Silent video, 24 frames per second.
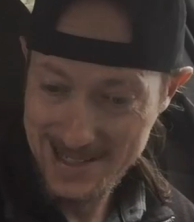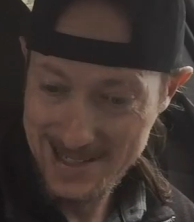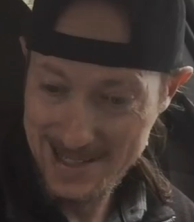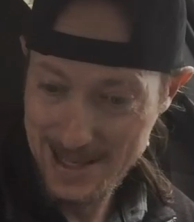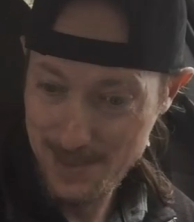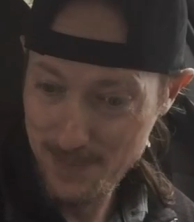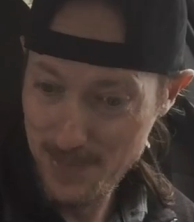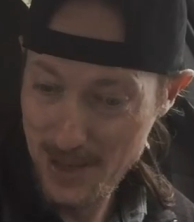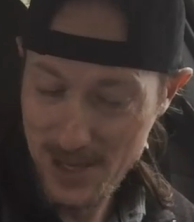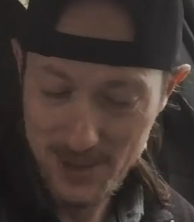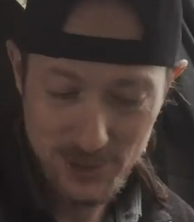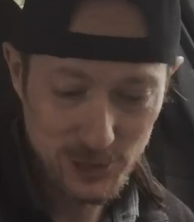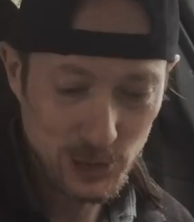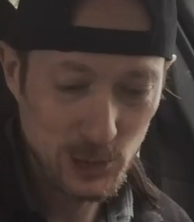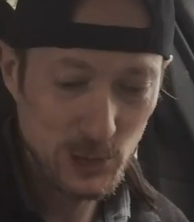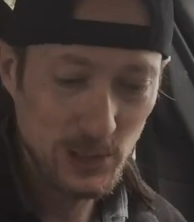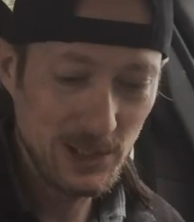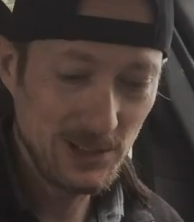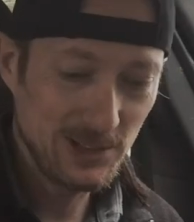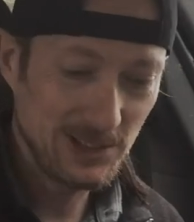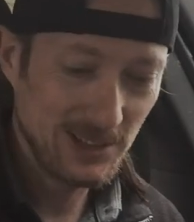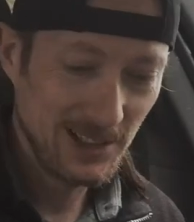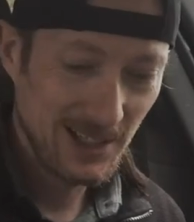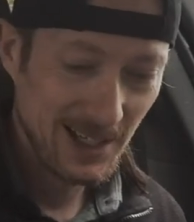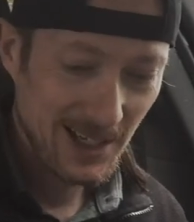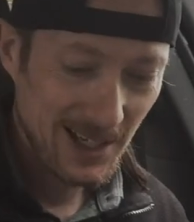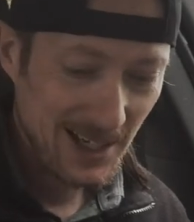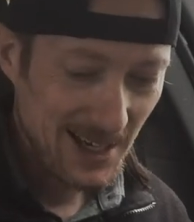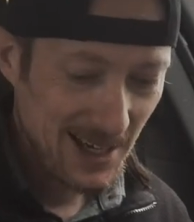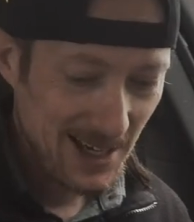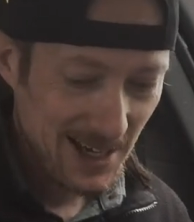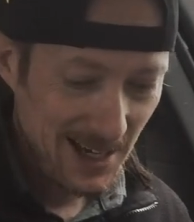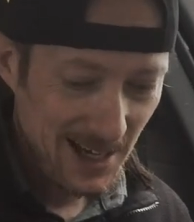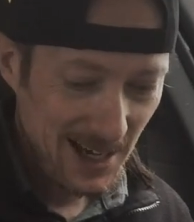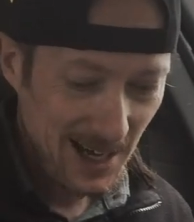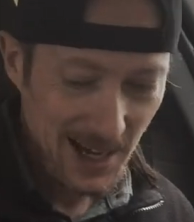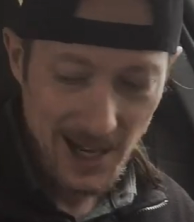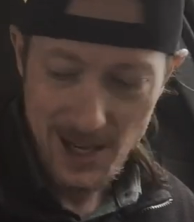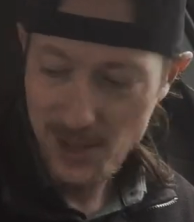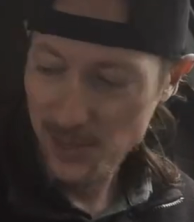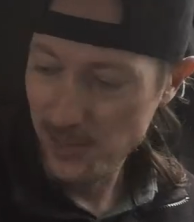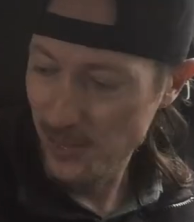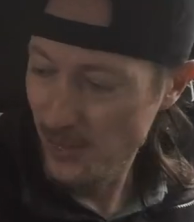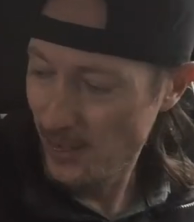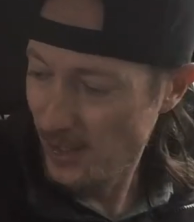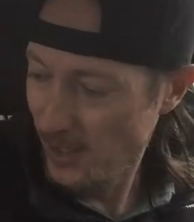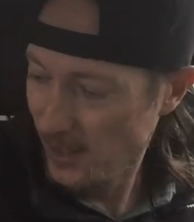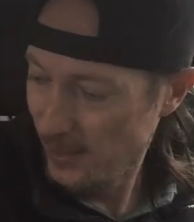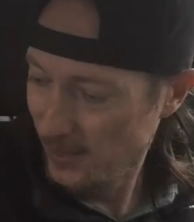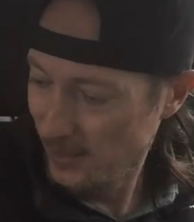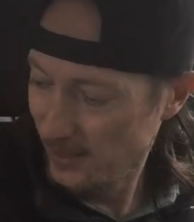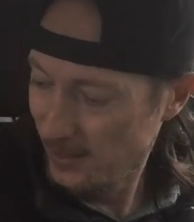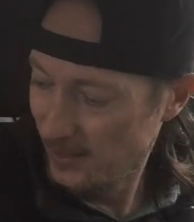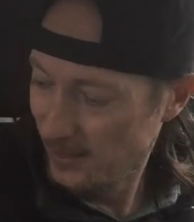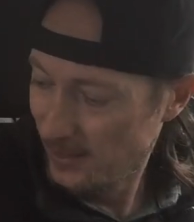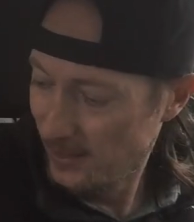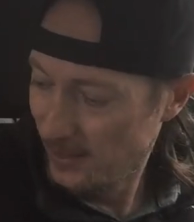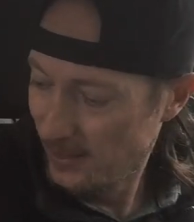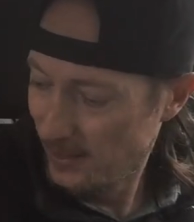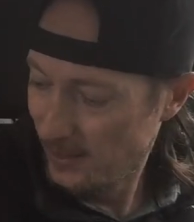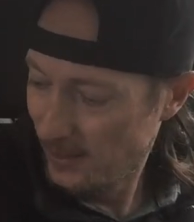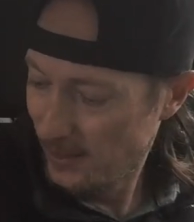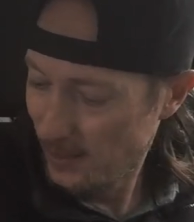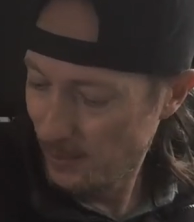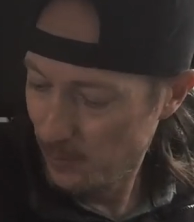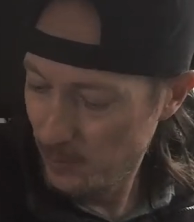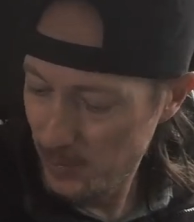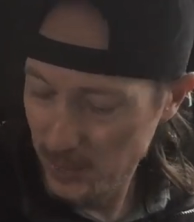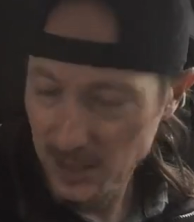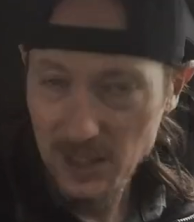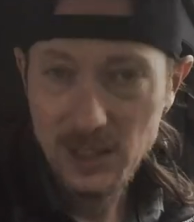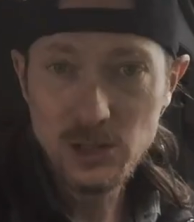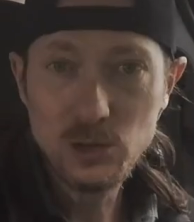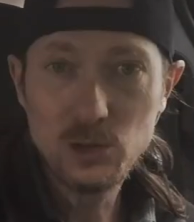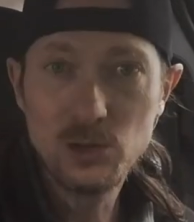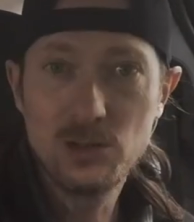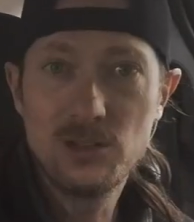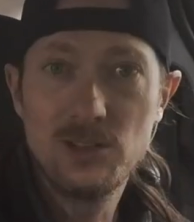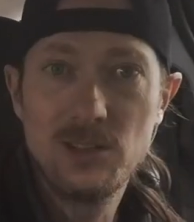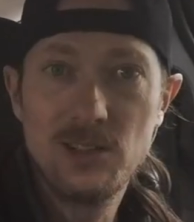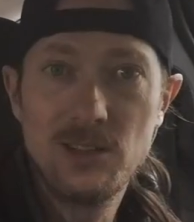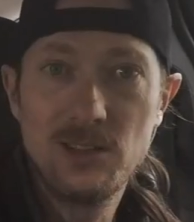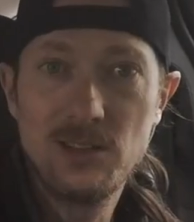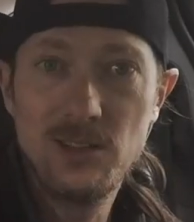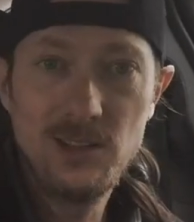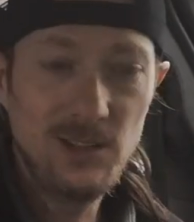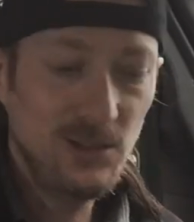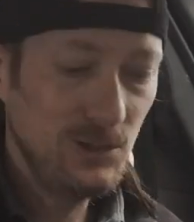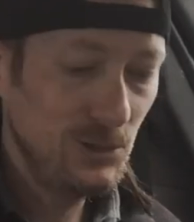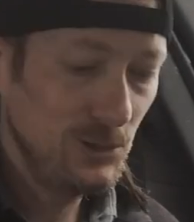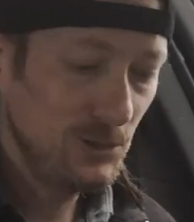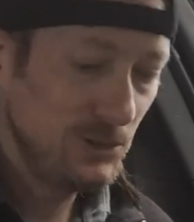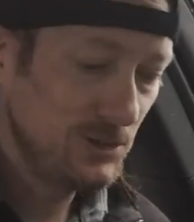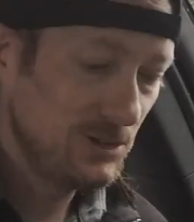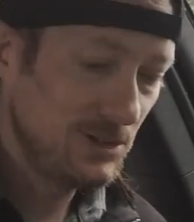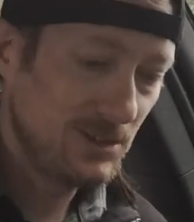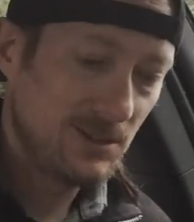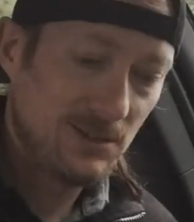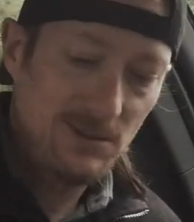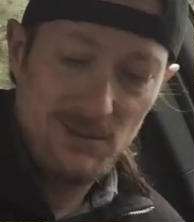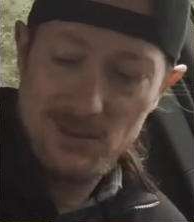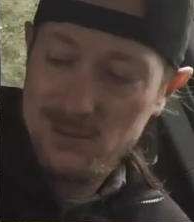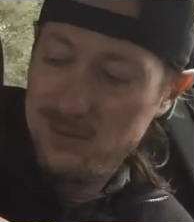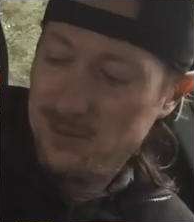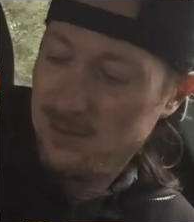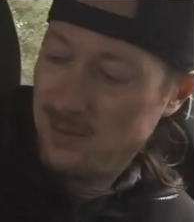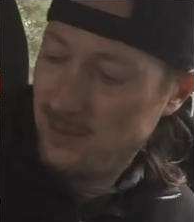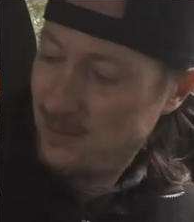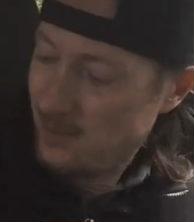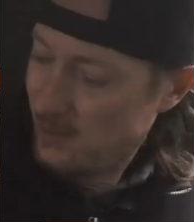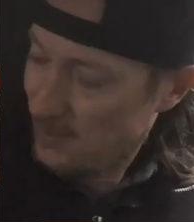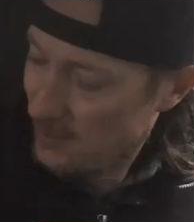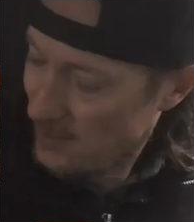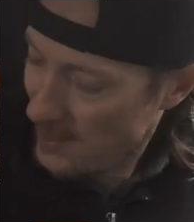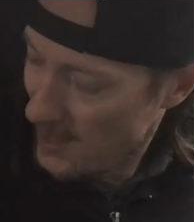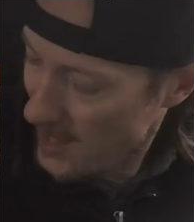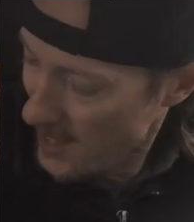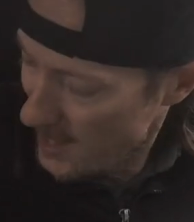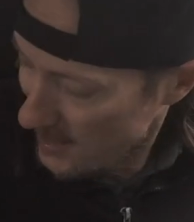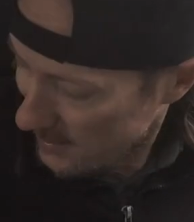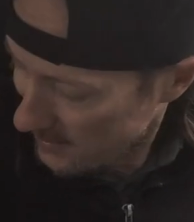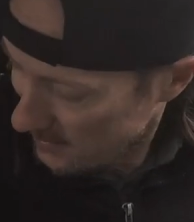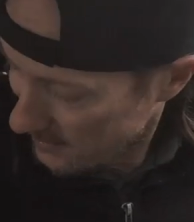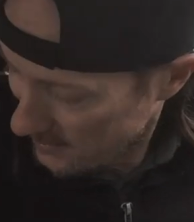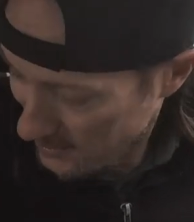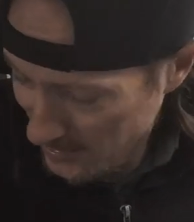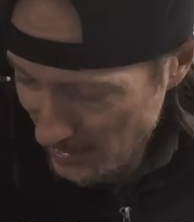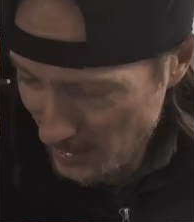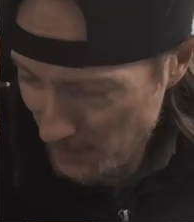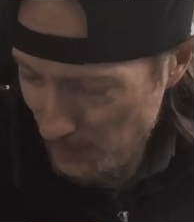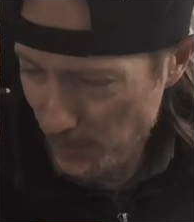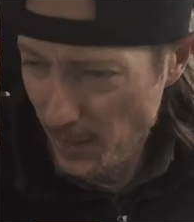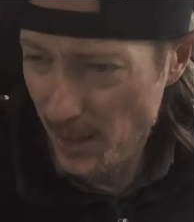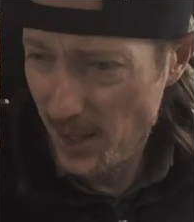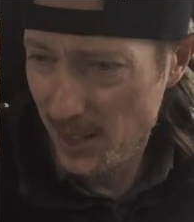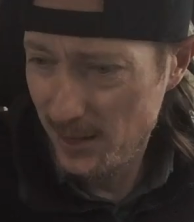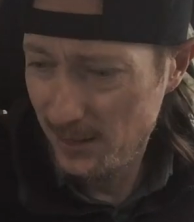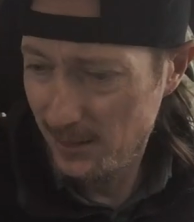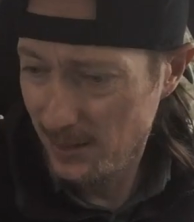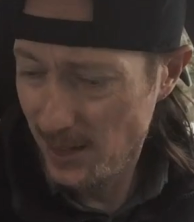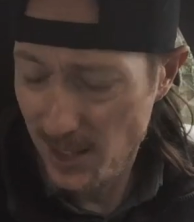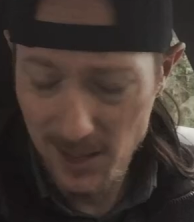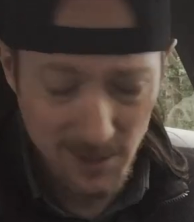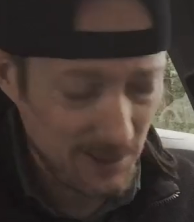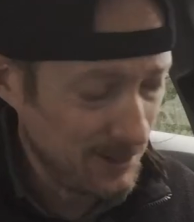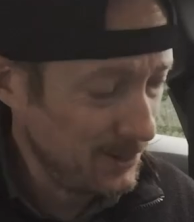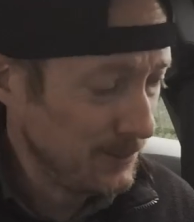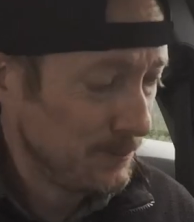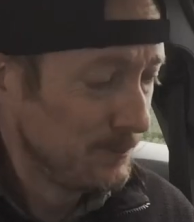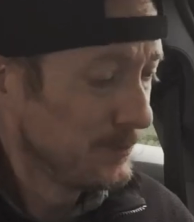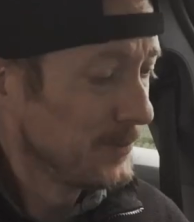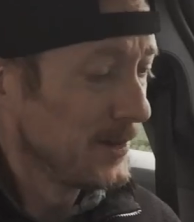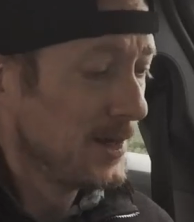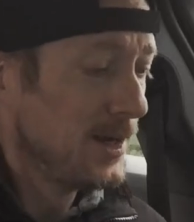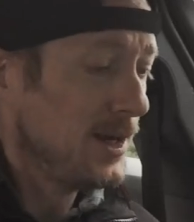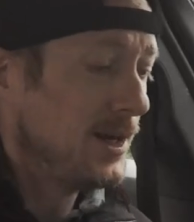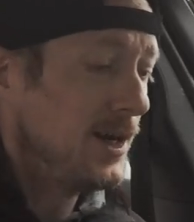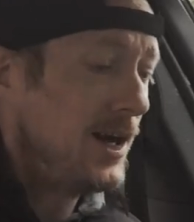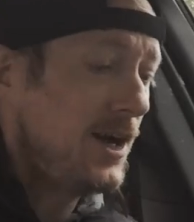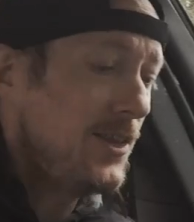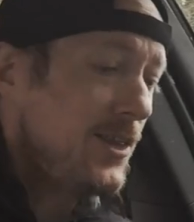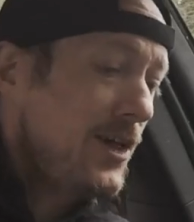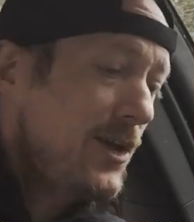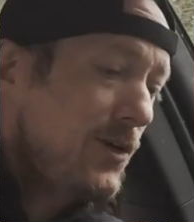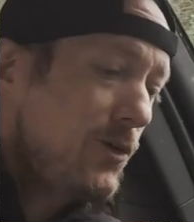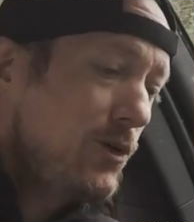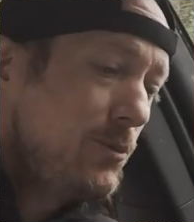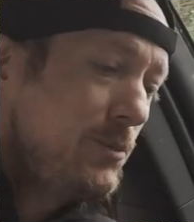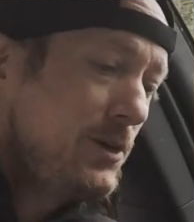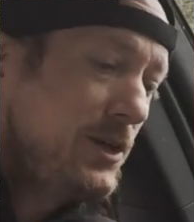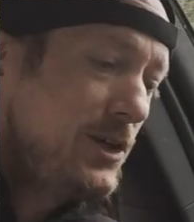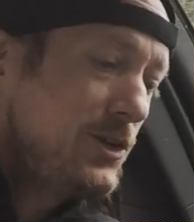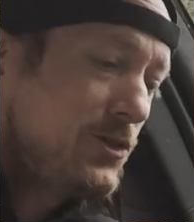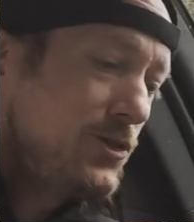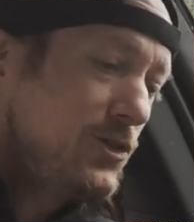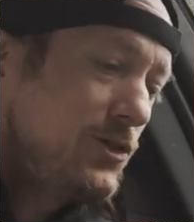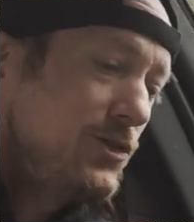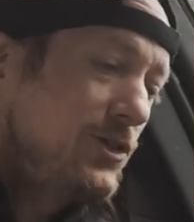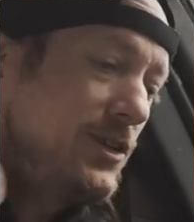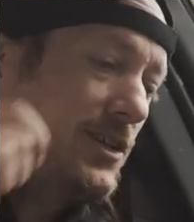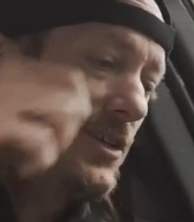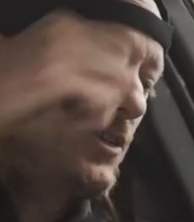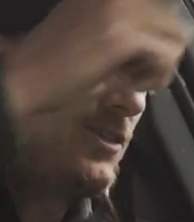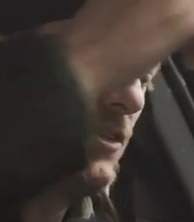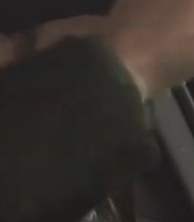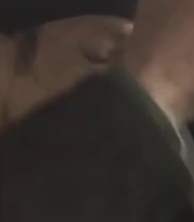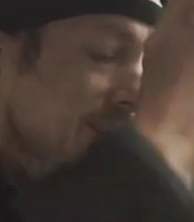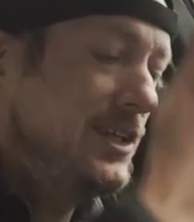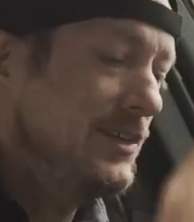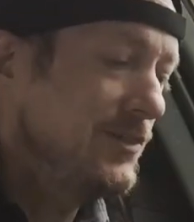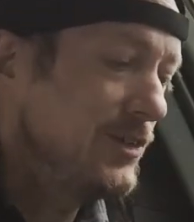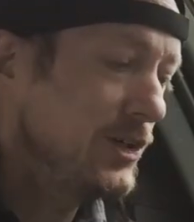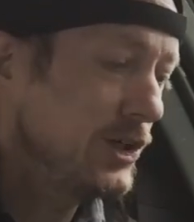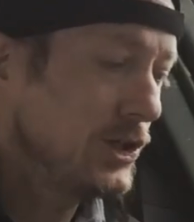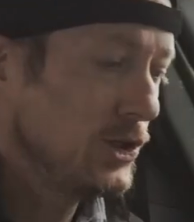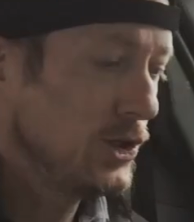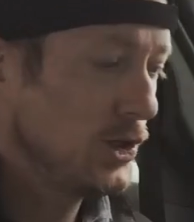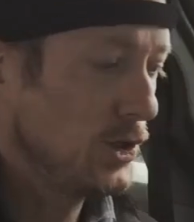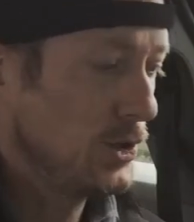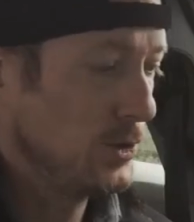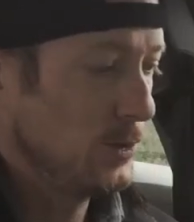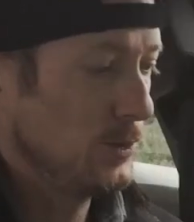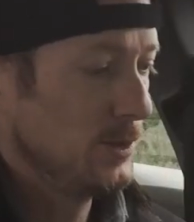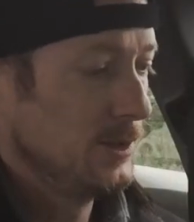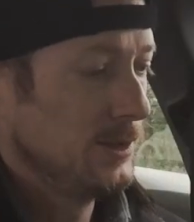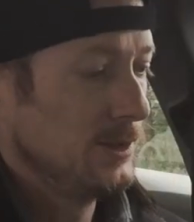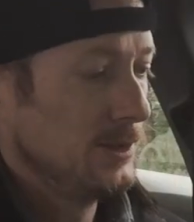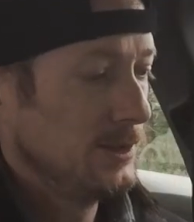tempestuous, I thought it'd be interesting to use that. Is that a pun? I don't know. I thought it would be interesting to give it a go.